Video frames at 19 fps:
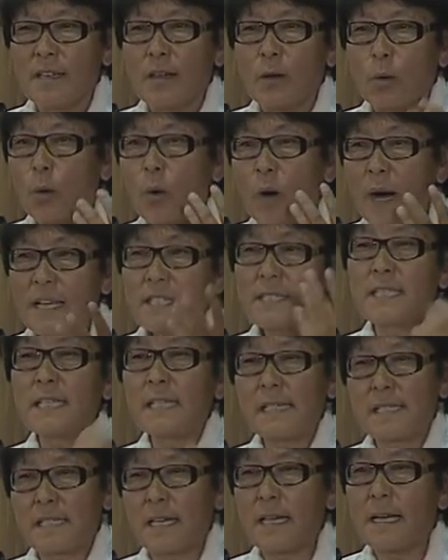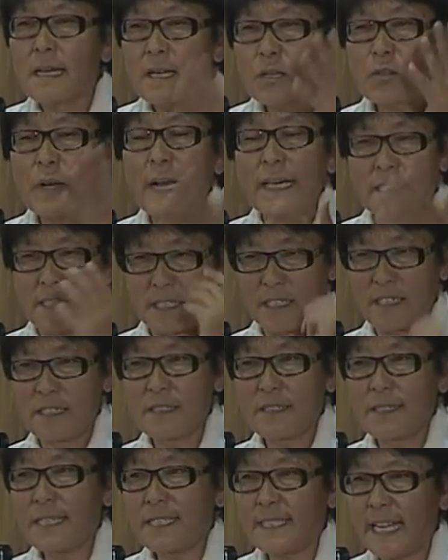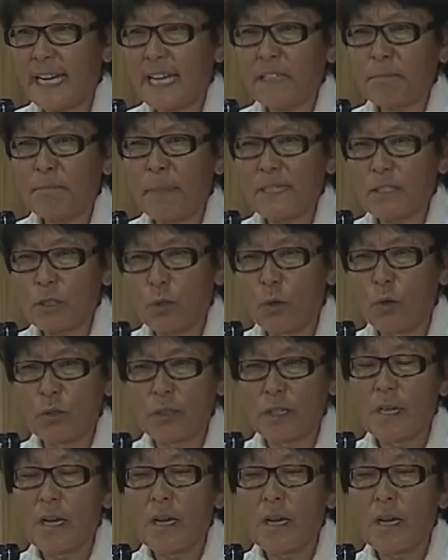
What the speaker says: ORCs cracked, just 8 months old.